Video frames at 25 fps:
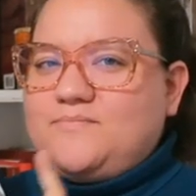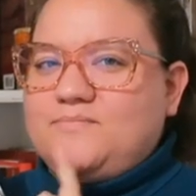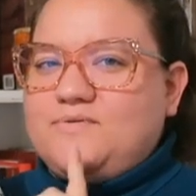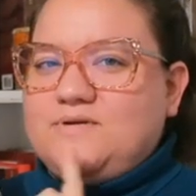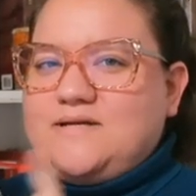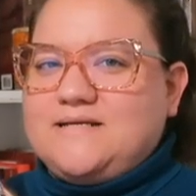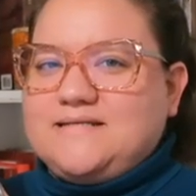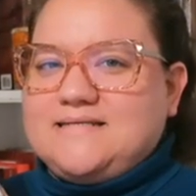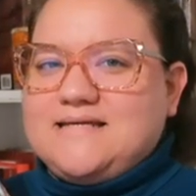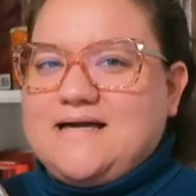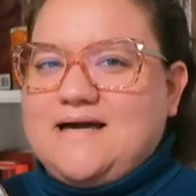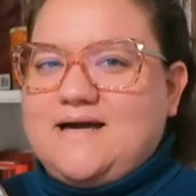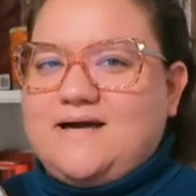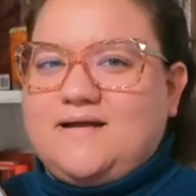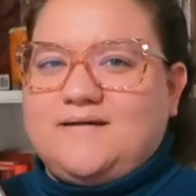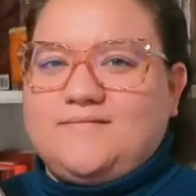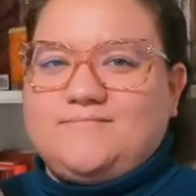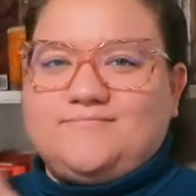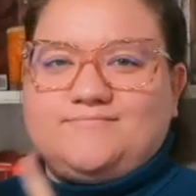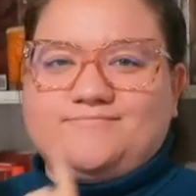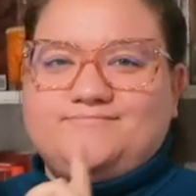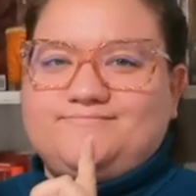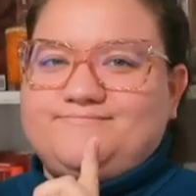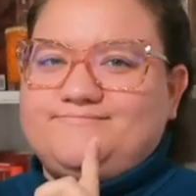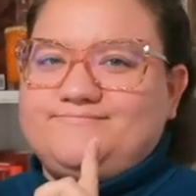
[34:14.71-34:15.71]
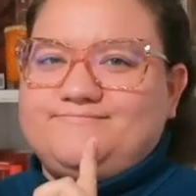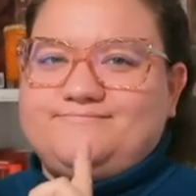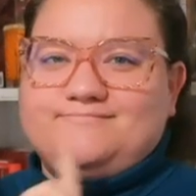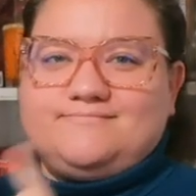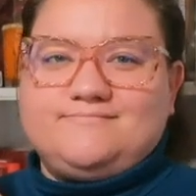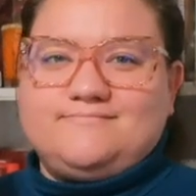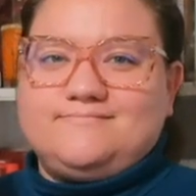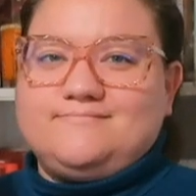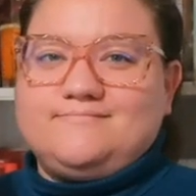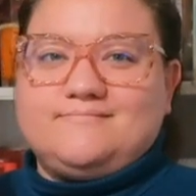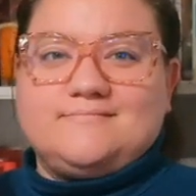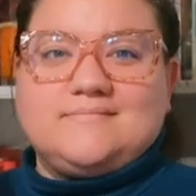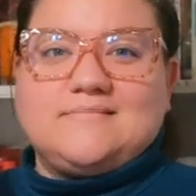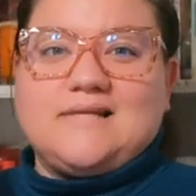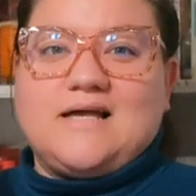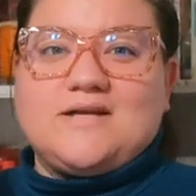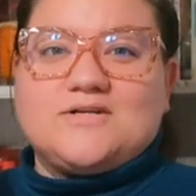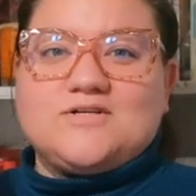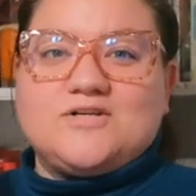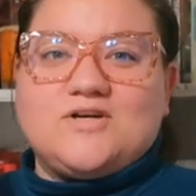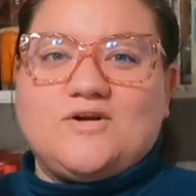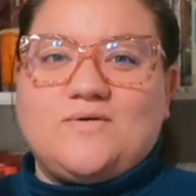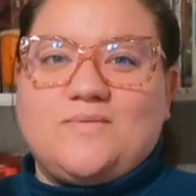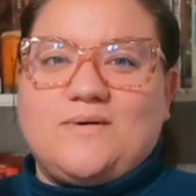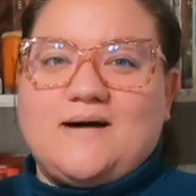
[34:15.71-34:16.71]
put it down,
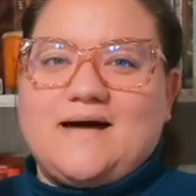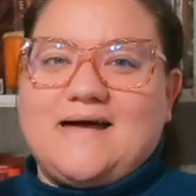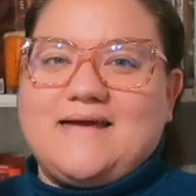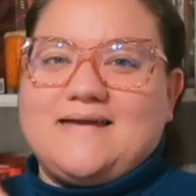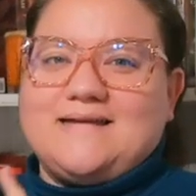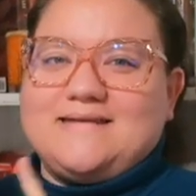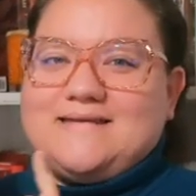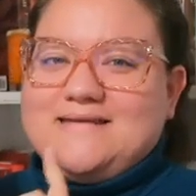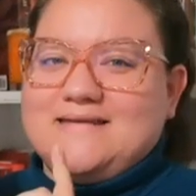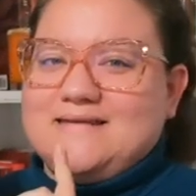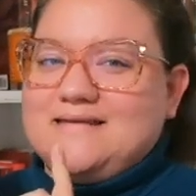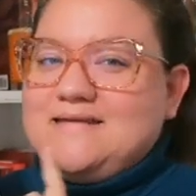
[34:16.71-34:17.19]
not sure why.